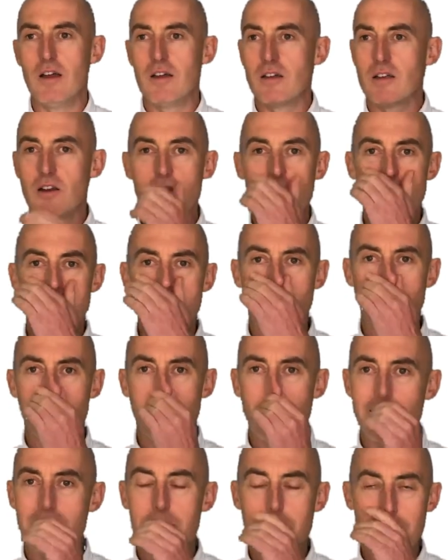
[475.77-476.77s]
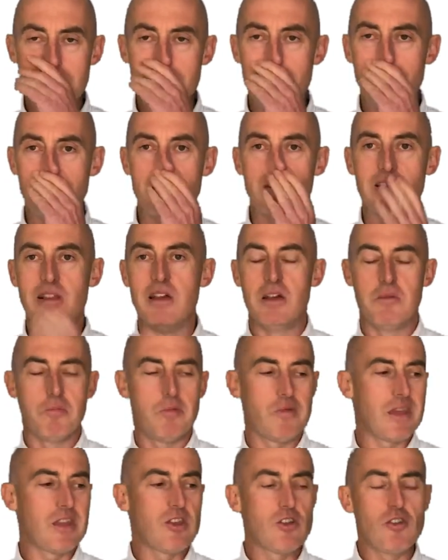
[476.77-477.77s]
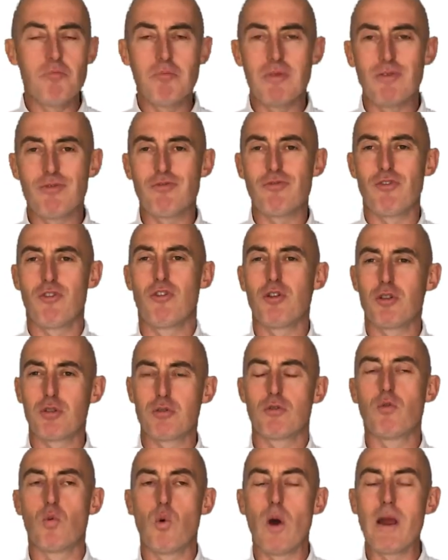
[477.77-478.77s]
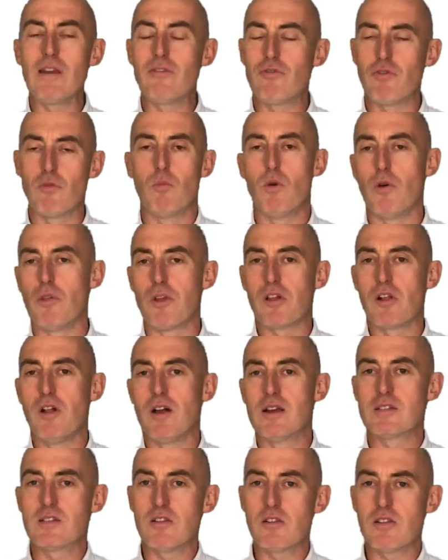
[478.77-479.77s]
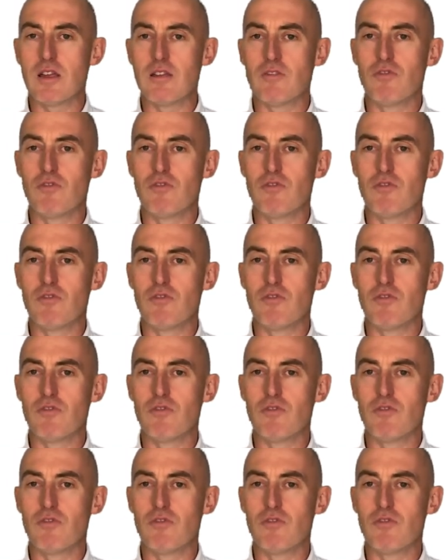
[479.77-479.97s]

You know, they're not bad people, but they couldn't be further away from what the client's looking